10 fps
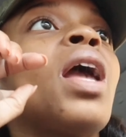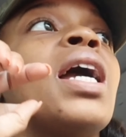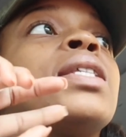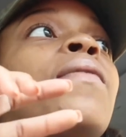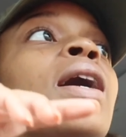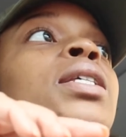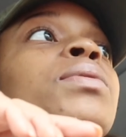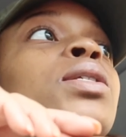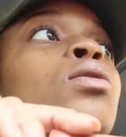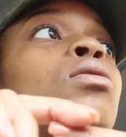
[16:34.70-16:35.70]
as far as
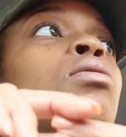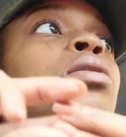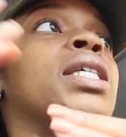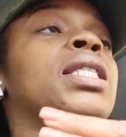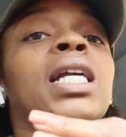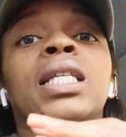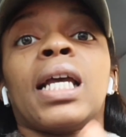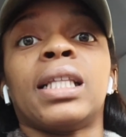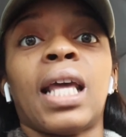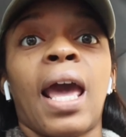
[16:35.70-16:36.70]
with school and things
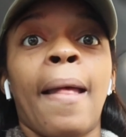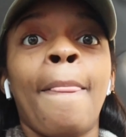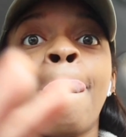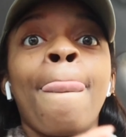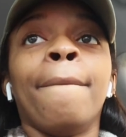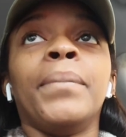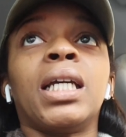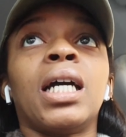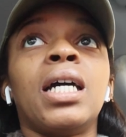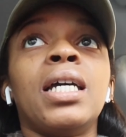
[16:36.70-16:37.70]
like that.
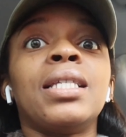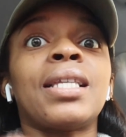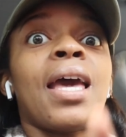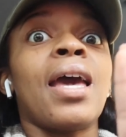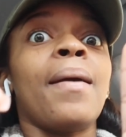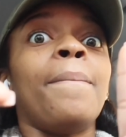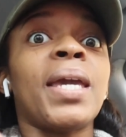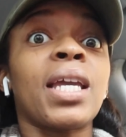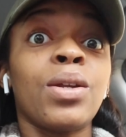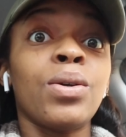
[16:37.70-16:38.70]
Because
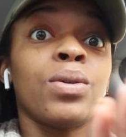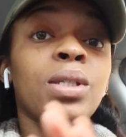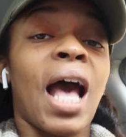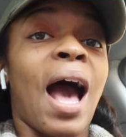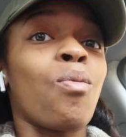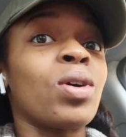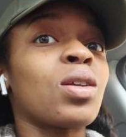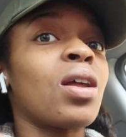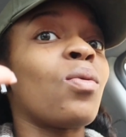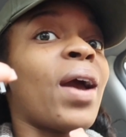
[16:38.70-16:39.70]
big news, I was
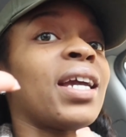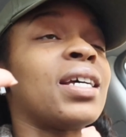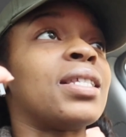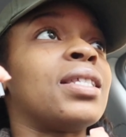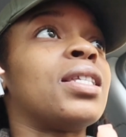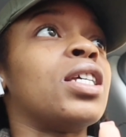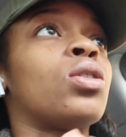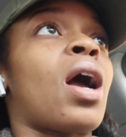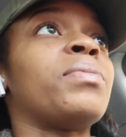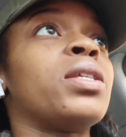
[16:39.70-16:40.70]
going to wait to
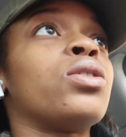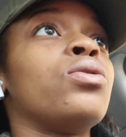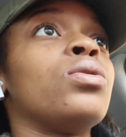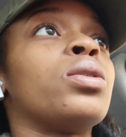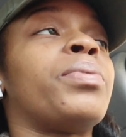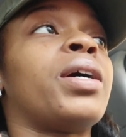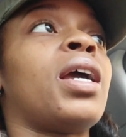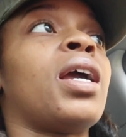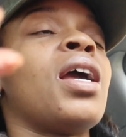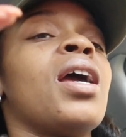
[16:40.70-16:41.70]
drop this news,
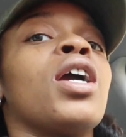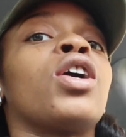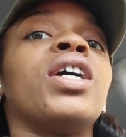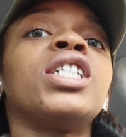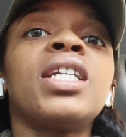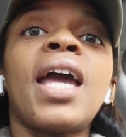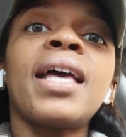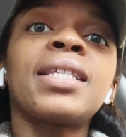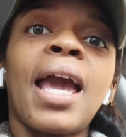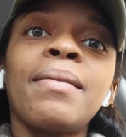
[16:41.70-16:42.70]
but Christian
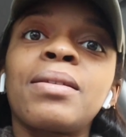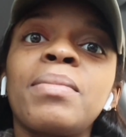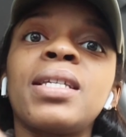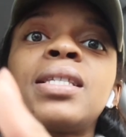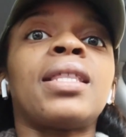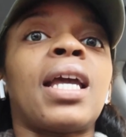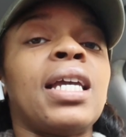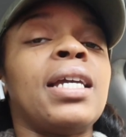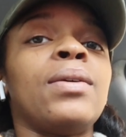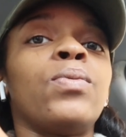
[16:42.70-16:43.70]
has came to me and said that
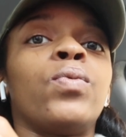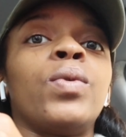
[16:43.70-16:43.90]
he